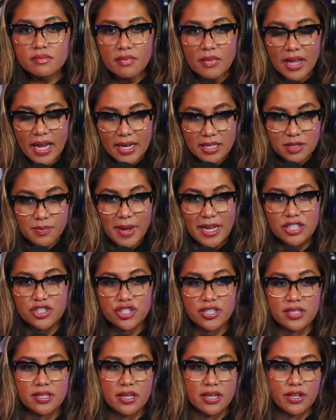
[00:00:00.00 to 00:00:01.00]
has
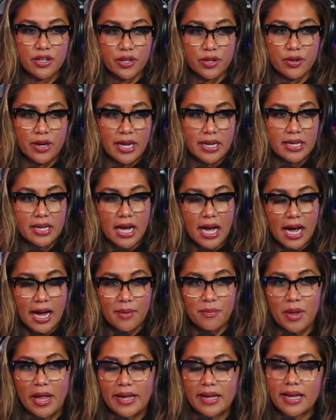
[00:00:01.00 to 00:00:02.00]
mentioned you. And
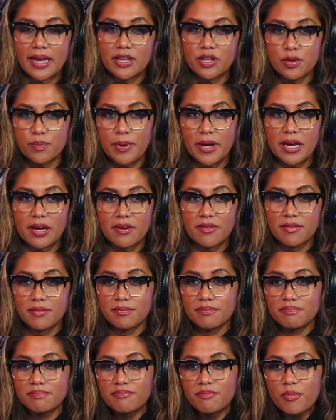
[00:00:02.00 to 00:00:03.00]
I'm like, can you pick a
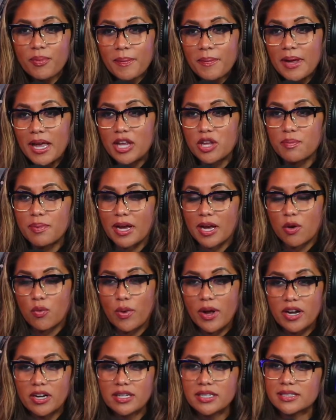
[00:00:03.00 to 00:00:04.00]

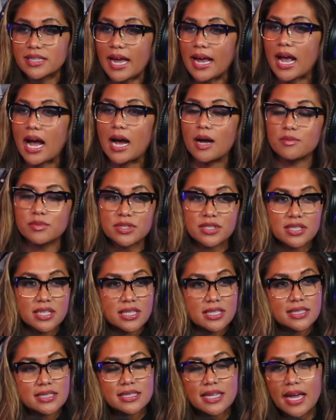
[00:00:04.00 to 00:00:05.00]
winner? He's like, I'm just
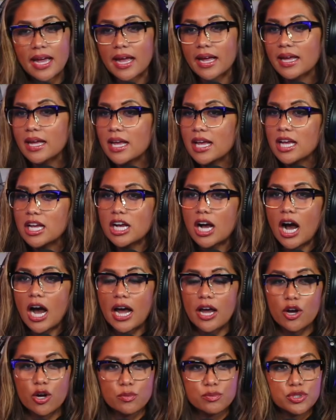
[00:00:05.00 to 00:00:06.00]
gonna say
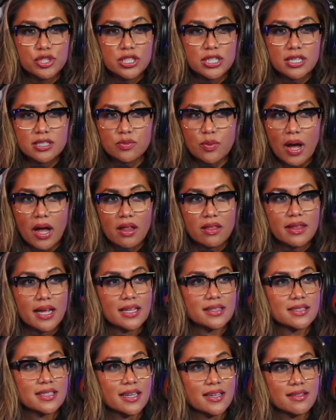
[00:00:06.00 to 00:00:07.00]
I hope she does well.
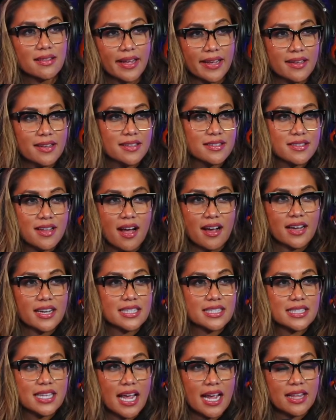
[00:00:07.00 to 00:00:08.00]
That's it. Like, he's not
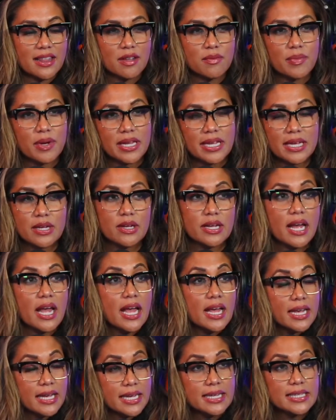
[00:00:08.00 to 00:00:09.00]
gonna say anything, but he
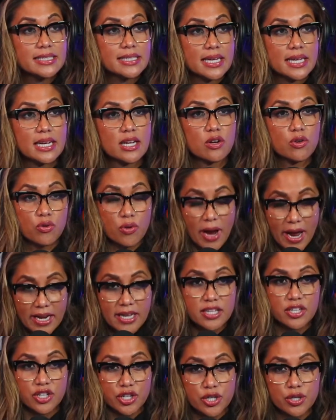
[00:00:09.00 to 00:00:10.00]
did
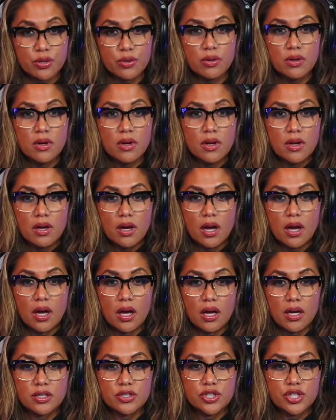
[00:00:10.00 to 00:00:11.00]
credit you
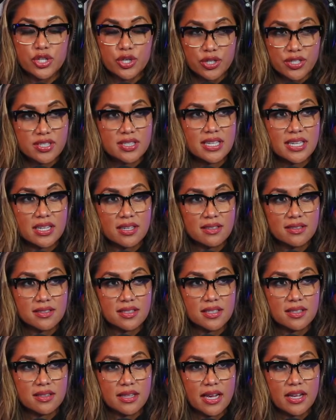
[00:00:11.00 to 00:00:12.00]
to your skills
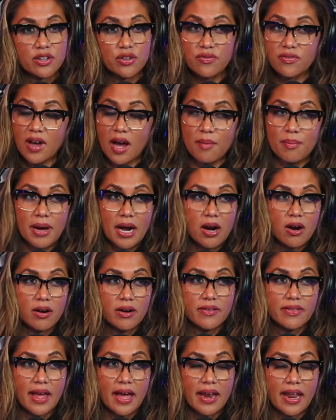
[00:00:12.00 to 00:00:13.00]
and that you've got power
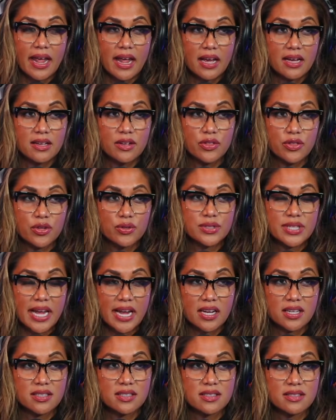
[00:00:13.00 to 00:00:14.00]
in those
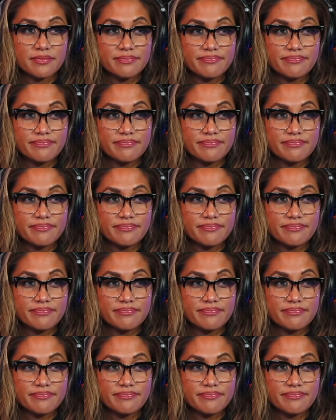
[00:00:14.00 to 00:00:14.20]
hands.